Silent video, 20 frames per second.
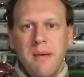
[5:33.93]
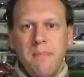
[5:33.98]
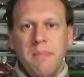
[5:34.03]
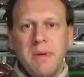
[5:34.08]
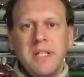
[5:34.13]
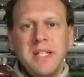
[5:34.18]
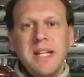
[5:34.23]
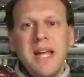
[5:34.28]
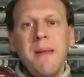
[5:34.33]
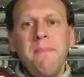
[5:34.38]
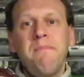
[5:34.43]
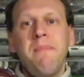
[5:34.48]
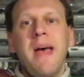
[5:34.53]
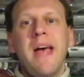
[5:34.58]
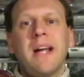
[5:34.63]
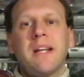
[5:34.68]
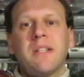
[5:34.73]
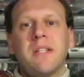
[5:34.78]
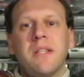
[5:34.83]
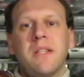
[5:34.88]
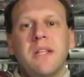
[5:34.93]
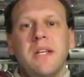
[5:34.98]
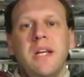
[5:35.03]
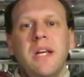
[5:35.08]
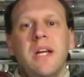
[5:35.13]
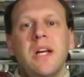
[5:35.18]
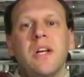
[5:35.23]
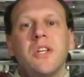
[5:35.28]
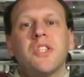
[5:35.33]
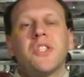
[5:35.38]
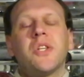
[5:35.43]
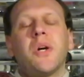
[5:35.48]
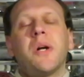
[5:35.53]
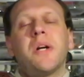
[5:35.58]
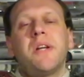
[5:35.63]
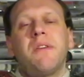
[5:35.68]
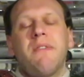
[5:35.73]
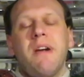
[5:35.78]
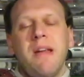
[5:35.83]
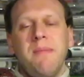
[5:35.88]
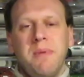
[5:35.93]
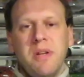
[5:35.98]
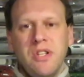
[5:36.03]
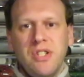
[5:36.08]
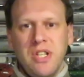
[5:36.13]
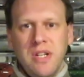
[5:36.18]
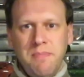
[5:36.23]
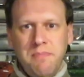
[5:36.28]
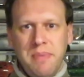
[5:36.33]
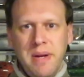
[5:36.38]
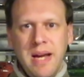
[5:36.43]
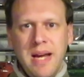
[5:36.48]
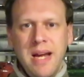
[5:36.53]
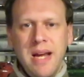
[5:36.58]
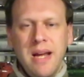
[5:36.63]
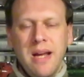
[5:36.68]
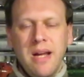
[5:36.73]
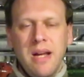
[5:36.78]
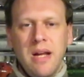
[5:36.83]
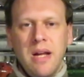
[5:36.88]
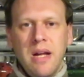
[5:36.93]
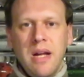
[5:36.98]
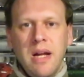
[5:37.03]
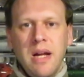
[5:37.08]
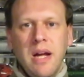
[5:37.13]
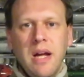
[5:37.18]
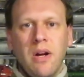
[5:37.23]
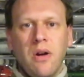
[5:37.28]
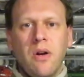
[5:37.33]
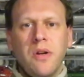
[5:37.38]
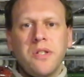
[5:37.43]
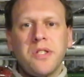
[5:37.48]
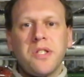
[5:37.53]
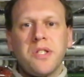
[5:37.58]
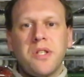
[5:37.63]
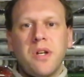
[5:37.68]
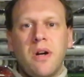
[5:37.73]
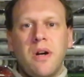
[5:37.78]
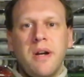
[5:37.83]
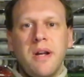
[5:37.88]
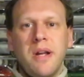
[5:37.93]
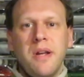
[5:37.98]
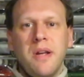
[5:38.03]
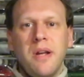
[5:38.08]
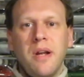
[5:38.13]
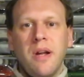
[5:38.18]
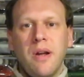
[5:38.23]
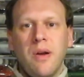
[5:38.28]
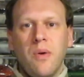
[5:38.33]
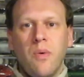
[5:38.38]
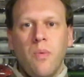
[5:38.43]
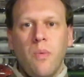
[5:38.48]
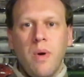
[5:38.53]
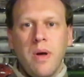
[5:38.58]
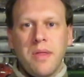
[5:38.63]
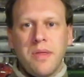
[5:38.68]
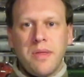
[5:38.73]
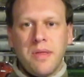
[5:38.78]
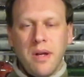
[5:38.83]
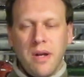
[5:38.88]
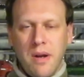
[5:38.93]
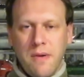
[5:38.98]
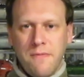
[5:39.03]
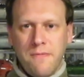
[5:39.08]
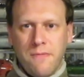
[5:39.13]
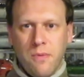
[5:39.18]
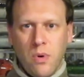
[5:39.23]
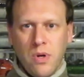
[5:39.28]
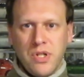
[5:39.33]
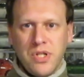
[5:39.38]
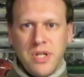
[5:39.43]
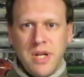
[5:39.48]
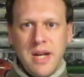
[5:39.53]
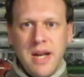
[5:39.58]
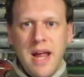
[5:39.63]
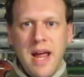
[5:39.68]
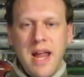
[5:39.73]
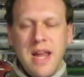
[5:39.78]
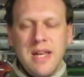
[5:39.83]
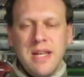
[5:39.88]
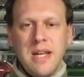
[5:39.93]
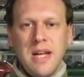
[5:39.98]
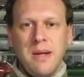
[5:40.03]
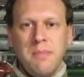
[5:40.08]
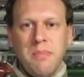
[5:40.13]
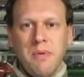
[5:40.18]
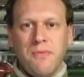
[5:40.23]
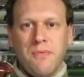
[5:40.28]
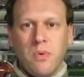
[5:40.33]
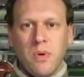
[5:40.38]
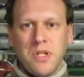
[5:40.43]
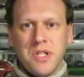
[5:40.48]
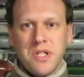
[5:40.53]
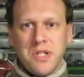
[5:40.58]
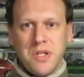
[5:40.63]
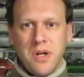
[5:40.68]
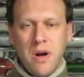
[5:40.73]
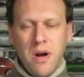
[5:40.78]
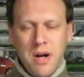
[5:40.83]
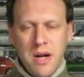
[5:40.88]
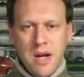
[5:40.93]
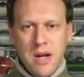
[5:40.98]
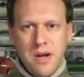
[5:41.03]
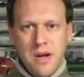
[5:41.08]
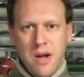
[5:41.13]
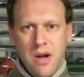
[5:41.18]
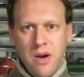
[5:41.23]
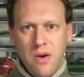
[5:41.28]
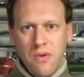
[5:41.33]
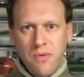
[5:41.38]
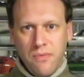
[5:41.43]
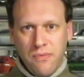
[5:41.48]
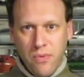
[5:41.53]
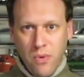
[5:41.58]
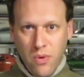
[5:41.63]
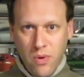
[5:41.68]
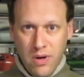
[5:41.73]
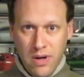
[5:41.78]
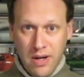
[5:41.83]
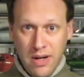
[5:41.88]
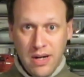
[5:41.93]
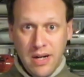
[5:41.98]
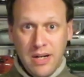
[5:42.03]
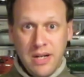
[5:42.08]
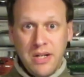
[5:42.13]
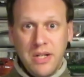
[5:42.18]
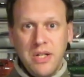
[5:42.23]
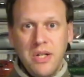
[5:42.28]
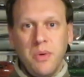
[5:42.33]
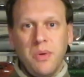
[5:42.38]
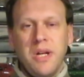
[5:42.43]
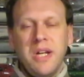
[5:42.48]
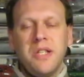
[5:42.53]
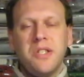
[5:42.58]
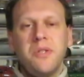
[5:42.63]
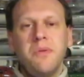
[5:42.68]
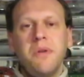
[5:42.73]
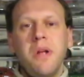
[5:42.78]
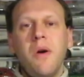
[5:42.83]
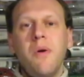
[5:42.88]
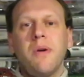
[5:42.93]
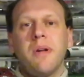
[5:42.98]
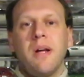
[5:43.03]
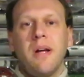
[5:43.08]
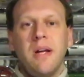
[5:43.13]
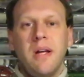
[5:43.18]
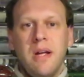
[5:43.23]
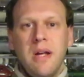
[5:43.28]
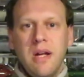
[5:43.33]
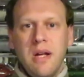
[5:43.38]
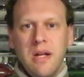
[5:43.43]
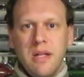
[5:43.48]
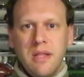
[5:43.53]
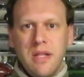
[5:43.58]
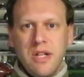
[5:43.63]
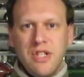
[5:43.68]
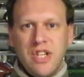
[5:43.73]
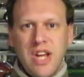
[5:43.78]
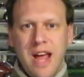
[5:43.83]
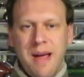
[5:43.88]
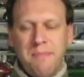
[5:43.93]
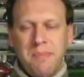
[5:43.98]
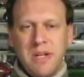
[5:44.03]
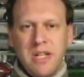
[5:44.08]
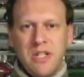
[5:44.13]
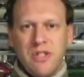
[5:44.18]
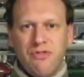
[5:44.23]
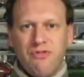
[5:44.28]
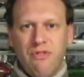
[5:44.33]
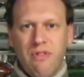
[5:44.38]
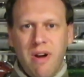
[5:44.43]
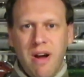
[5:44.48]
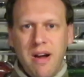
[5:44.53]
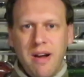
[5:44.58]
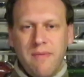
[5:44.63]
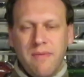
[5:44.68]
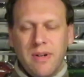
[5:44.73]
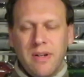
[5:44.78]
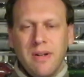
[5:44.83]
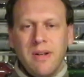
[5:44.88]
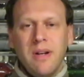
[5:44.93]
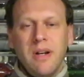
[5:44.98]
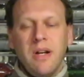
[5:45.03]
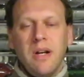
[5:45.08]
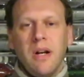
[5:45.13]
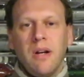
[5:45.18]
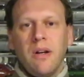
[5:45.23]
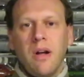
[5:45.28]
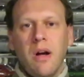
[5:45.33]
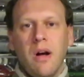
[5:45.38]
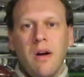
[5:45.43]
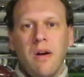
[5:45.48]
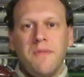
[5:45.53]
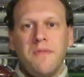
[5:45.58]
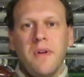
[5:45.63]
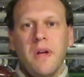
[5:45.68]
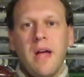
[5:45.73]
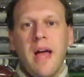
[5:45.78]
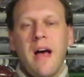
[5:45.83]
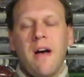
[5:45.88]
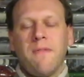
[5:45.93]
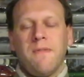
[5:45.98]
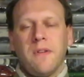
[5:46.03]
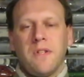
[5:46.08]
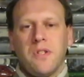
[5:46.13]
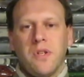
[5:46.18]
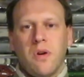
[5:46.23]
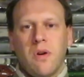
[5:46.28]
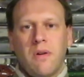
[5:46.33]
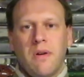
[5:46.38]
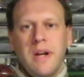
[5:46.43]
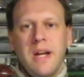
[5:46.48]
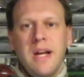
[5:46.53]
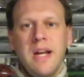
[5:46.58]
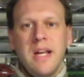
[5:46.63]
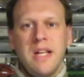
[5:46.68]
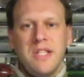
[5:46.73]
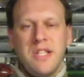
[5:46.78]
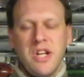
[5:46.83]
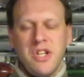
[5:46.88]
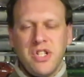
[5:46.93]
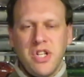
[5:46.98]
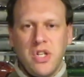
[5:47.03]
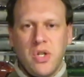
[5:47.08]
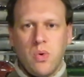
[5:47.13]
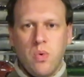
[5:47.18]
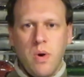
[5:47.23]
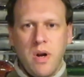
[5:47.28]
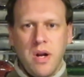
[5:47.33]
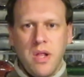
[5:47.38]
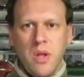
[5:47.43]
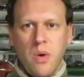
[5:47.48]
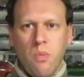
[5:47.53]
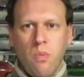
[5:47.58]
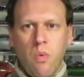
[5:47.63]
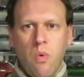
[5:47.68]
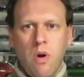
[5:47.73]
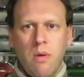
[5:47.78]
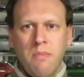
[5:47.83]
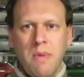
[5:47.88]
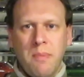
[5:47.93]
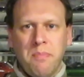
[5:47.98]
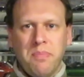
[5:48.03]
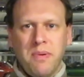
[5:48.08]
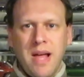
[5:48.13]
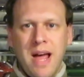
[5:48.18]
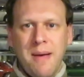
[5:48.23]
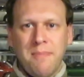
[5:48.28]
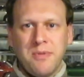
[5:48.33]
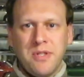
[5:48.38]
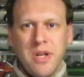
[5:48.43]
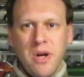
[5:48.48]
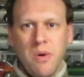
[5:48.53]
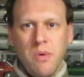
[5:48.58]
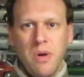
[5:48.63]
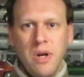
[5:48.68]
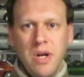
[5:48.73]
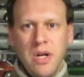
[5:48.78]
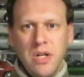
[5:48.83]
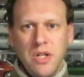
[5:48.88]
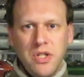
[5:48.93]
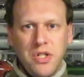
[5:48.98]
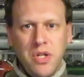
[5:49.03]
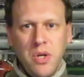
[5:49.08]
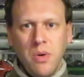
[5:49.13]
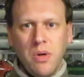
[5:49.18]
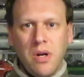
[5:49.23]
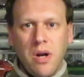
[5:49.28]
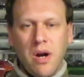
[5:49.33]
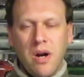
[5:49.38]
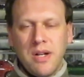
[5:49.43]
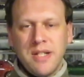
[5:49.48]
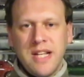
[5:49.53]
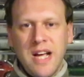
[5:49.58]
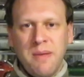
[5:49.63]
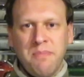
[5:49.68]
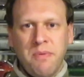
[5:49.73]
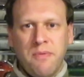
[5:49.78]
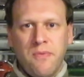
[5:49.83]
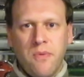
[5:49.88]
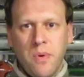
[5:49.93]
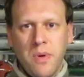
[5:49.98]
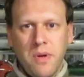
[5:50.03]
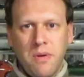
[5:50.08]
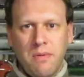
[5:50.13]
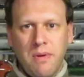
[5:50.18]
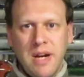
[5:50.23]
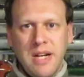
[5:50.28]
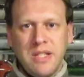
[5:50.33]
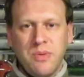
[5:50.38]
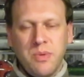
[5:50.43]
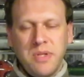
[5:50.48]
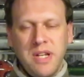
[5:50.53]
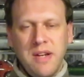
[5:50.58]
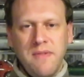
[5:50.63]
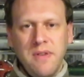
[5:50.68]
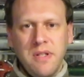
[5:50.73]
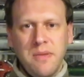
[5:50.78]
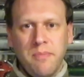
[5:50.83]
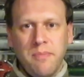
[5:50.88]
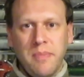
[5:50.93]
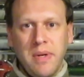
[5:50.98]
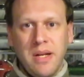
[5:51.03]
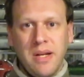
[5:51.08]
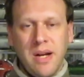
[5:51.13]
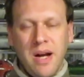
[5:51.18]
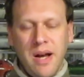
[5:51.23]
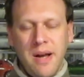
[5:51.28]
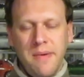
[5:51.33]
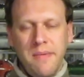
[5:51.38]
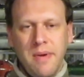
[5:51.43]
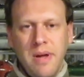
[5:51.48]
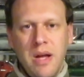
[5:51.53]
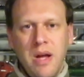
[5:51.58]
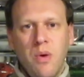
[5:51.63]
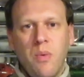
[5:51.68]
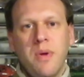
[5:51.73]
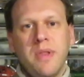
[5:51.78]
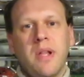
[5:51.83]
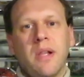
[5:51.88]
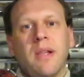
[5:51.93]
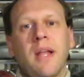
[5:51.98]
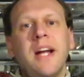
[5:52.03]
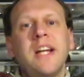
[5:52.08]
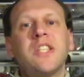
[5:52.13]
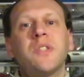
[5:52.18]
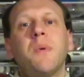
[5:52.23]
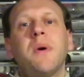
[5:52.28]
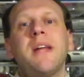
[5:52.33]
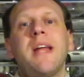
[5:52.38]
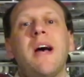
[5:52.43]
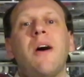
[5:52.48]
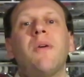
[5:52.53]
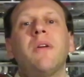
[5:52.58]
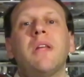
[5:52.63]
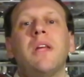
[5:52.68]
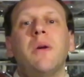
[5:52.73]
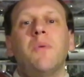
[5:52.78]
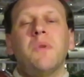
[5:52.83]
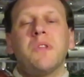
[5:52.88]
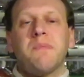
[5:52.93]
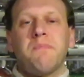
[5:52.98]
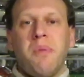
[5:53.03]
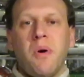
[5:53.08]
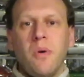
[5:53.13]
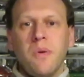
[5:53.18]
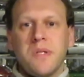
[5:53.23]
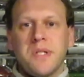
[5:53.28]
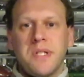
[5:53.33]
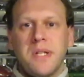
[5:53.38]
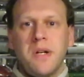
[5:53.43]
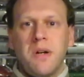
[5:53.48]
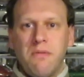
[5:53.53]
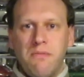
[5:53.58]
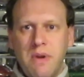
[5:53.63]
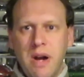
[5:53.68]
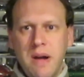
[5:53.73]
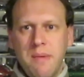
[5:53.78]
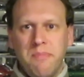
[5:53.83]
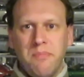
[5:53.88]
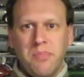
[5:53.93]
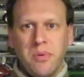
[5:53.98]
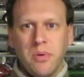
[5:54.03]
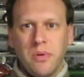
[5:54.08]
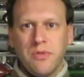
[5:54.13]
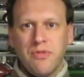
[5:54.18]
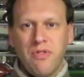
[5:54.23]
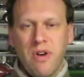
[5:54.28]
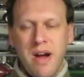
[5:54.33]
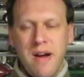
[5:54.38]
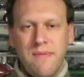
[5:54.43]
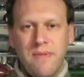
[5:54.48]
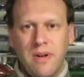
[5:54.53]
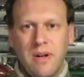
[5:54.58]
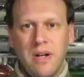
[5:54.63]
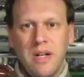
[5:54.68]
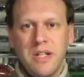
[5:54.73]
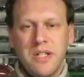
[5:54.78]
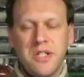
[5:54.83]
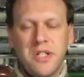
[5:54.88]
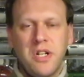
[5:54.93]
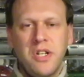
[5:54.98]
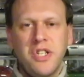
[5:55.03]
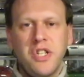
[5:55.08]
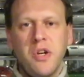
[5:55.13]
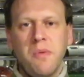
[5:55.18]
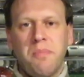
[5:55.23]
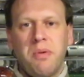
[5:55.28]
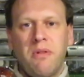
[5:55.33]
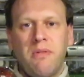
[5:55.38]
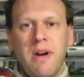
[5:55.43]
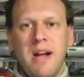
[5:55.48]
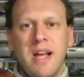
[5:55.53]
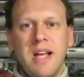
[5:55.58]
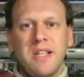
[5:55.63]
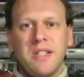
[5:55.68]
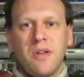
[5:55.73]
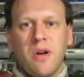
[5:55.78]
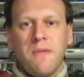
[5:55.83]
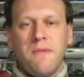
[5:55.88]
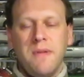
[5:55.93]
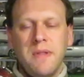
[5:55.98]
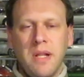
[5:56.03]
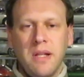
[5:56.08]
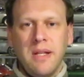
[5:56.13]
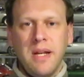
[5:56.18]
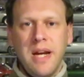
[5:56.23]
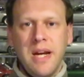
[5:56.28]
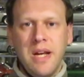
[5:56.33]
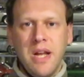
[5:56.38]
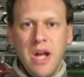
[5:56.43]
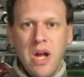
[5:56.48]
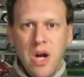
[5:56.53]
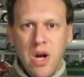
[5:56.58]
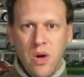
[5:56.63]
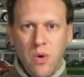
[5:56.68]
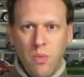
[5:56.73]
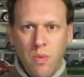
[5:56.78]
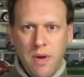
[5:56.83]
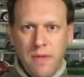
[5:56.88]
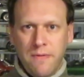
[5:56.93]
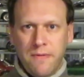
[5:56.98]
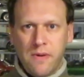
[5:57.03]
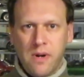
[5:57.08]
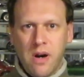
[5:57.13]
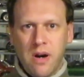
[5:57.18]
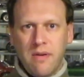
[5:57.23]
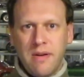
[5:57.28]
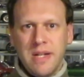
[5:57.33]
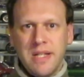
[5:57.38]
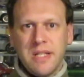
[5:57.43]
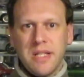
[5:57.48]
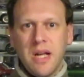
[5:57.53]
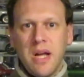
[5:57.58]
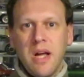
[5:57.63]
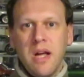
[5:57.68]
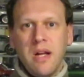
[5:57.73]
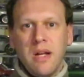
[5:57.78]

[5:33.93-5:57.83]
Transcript: But to get back to the Saudi Arabian GP, it all started with an unfortunate ending before it started for Yuki Tsunoda. The Japanese driver of AlphaTauri, his engine quit on the warm-up lap, so 2 cars out before the race was even begun. When the lights went out, it was pole sitter Red Bull driver Sergio Perez off in the lead, with Ferrari's